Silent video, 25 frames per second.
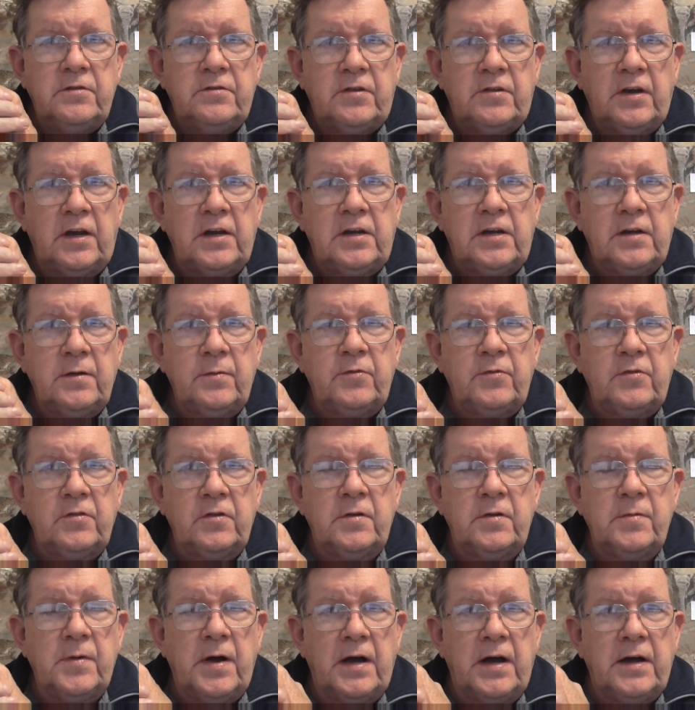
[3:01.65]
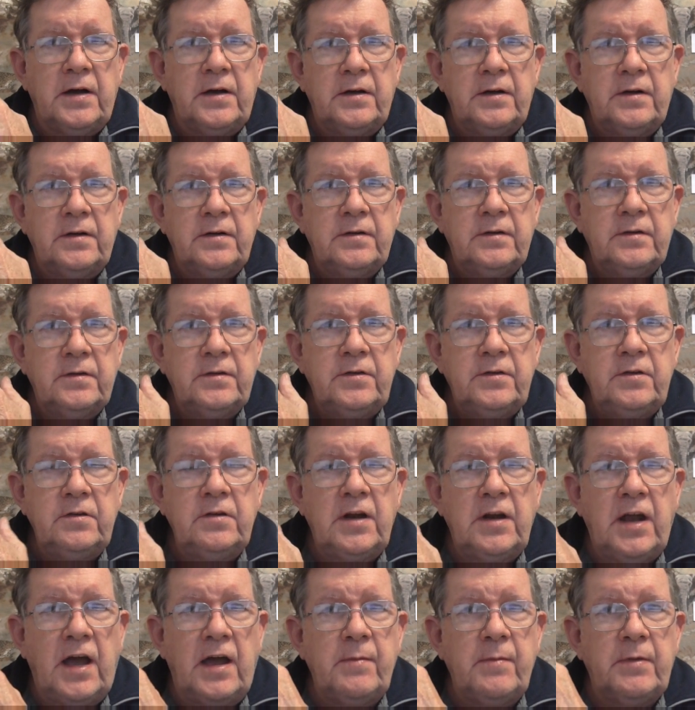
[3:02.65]
Jacob Zuma,
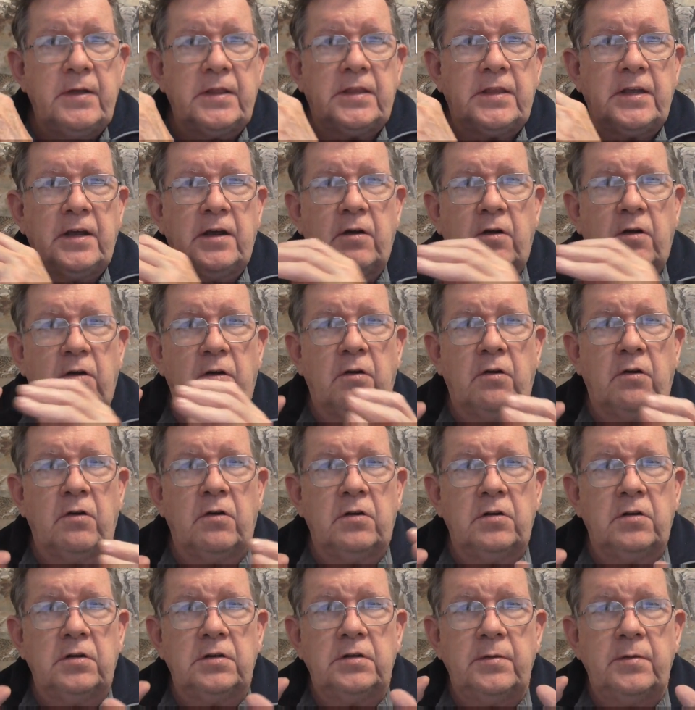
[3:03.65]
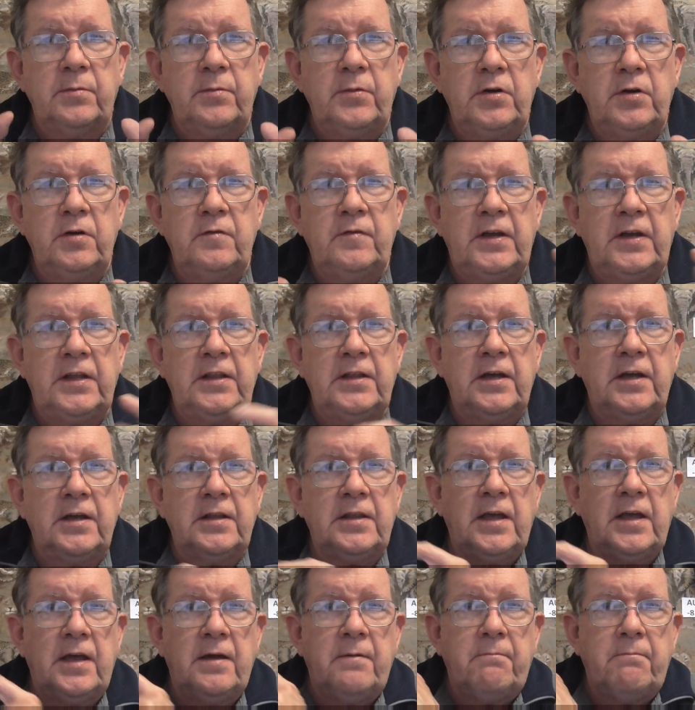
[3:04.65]
you name it, they're all moving
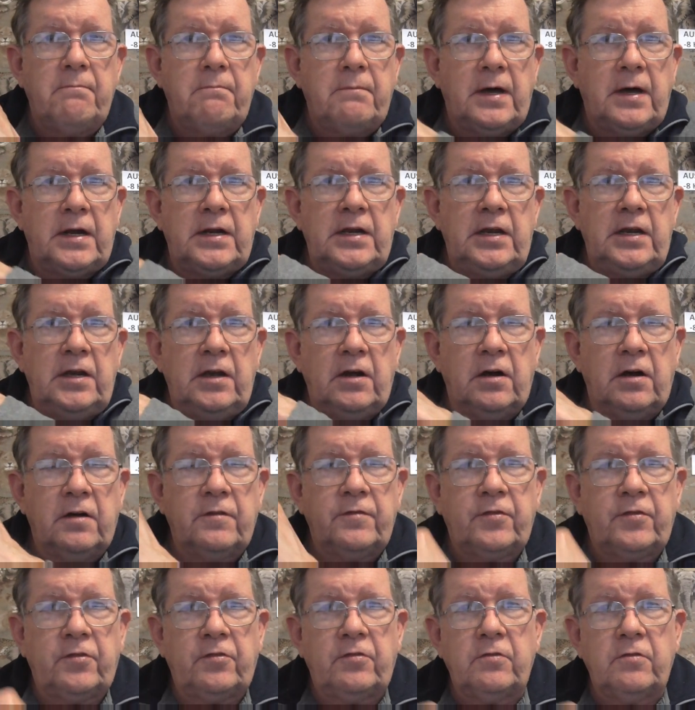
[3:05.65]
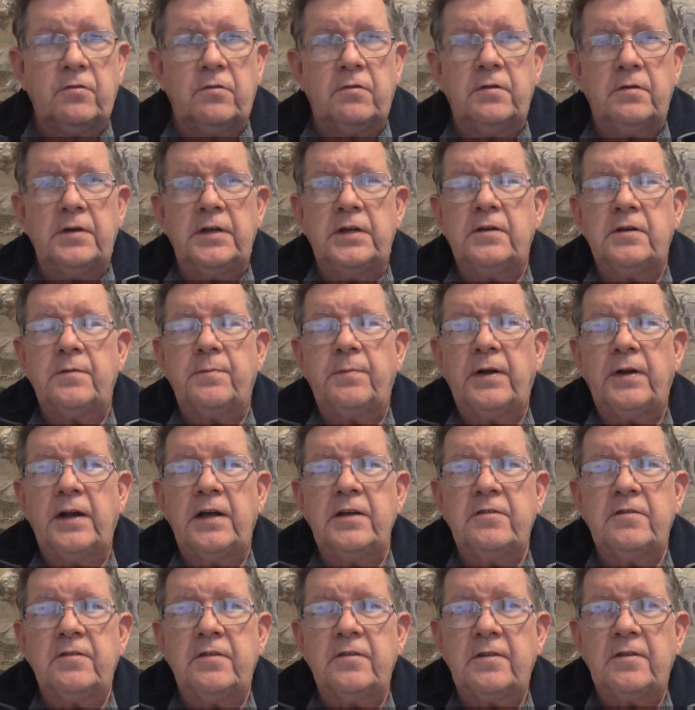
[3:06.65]
their money offshore into
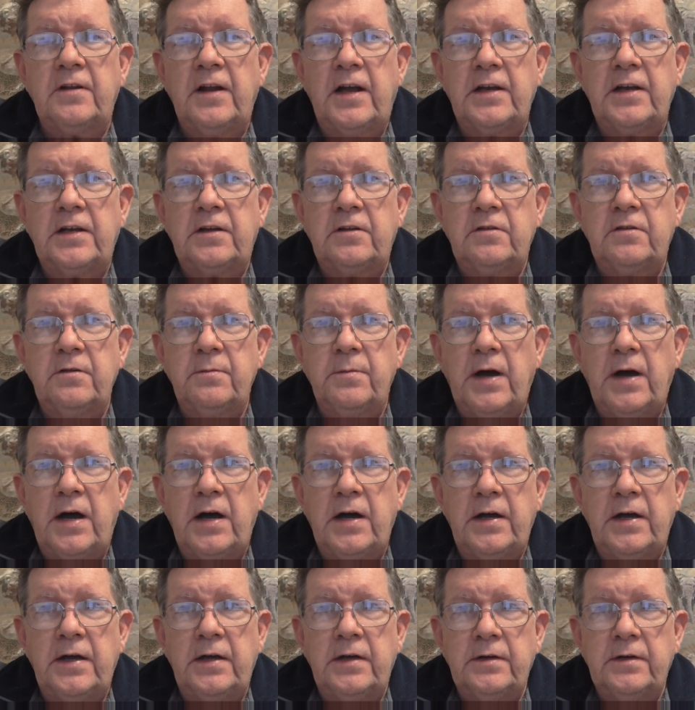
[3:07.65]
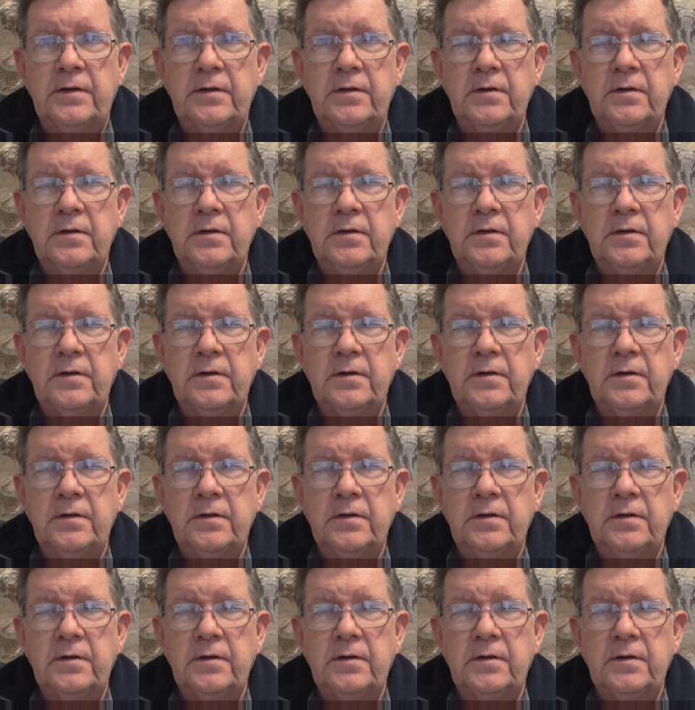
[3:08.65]
places like Dubai.